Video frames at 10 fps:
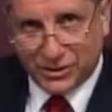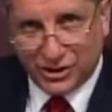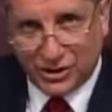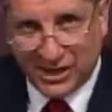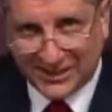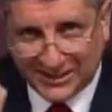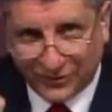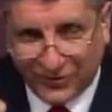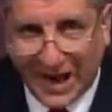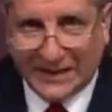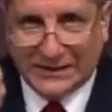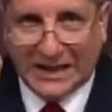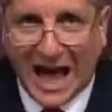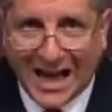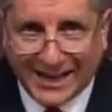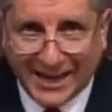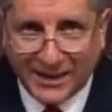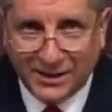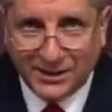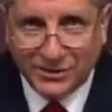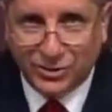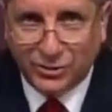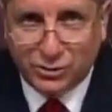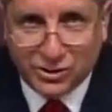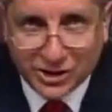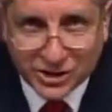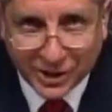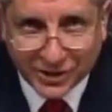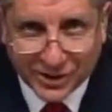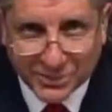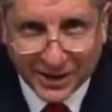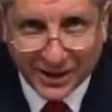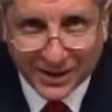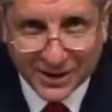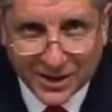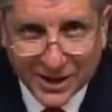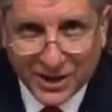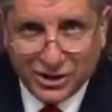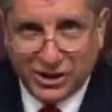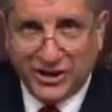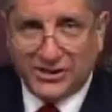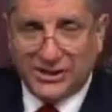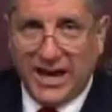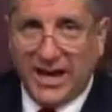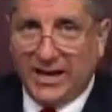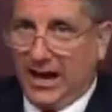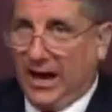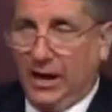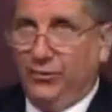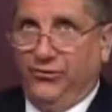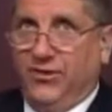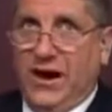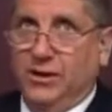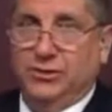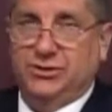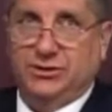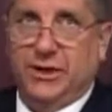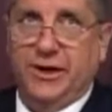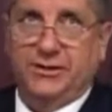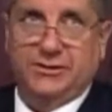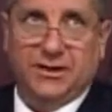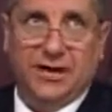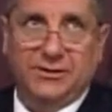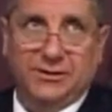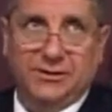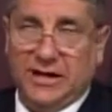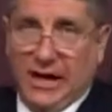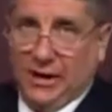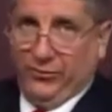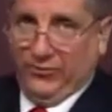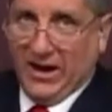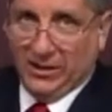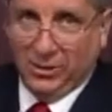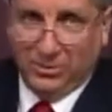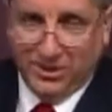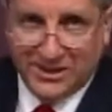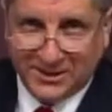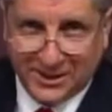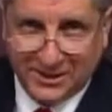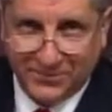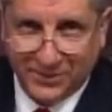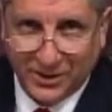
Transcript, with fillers: to justify lying to the Judiciary Committee. She's saying, I'll follow stare decisis, I'll follow precedent.